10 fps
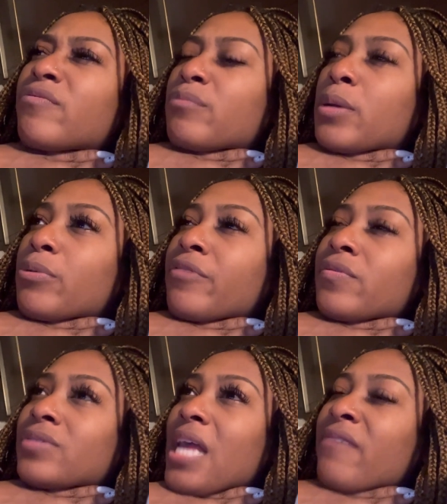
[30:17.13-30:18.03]
remember if
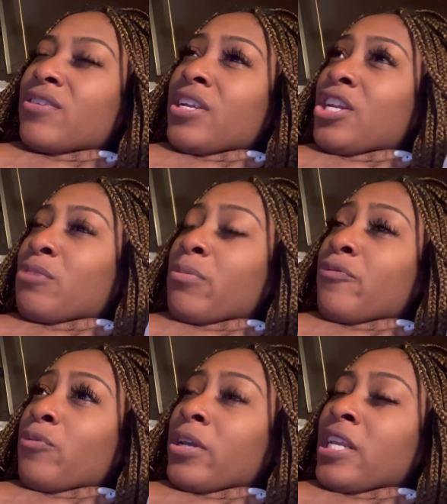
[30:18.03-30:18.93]
it was after dinner,
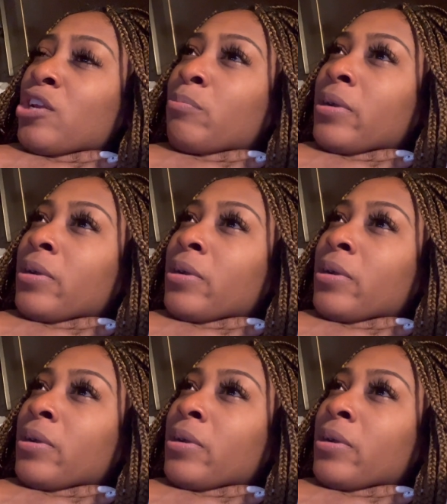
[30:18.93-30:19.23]
before dinner,